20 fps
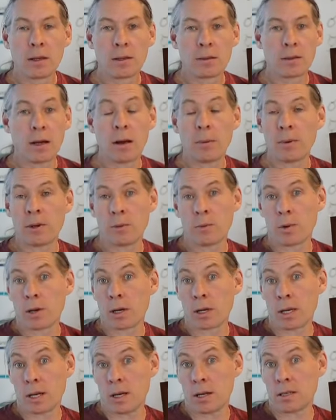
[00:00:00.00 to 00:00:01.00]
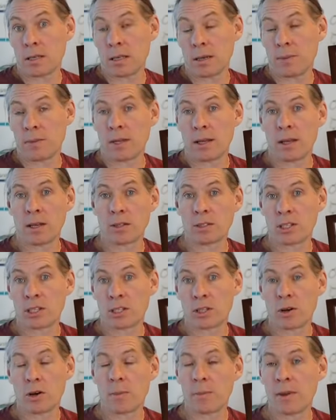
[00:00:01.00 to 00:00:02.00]
So I'll be working on something, they'll just
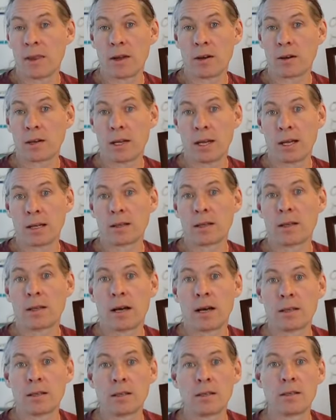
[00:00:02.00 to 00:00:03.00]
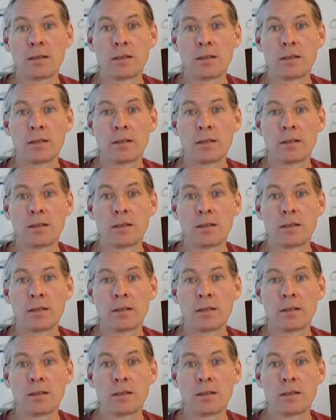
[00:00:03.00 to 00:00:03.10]
show up and they'll connect the dots in